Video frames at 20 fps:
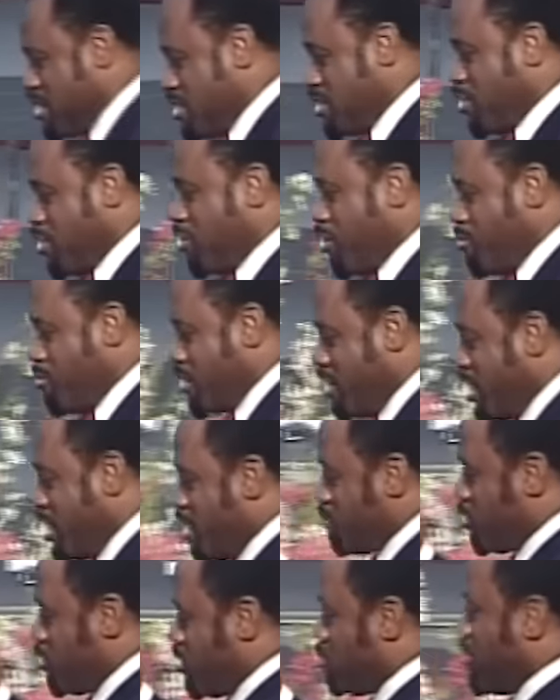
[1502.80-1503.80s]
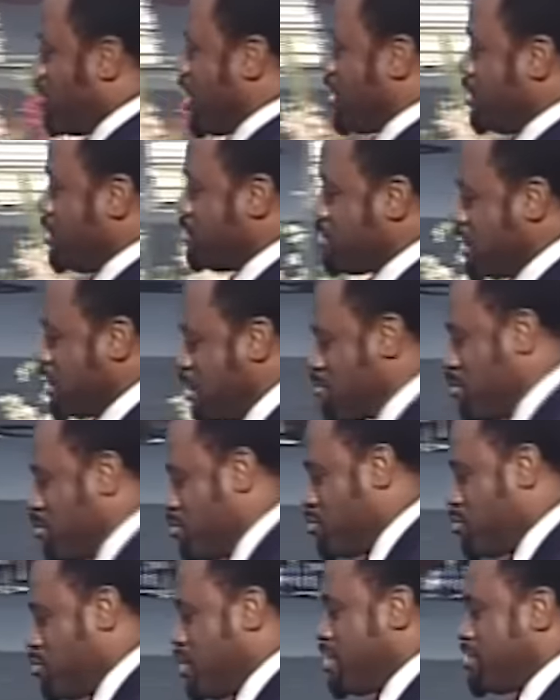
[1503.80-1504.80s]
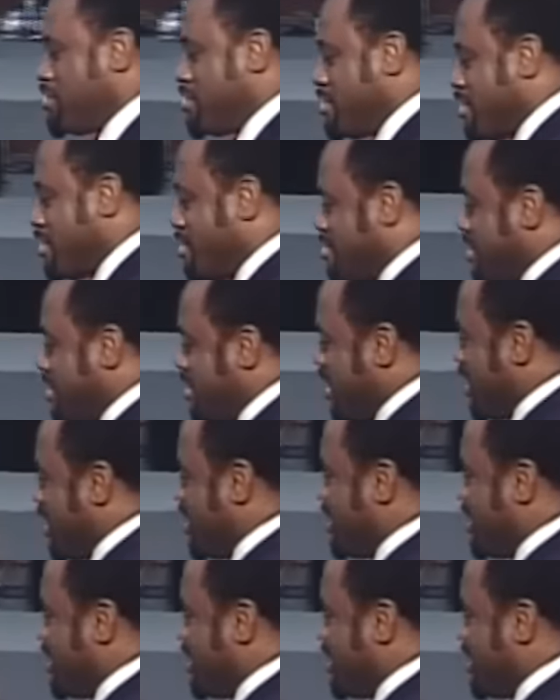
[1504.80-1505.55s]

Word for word: The Lord will help you to buy this tape and you will listen to this again.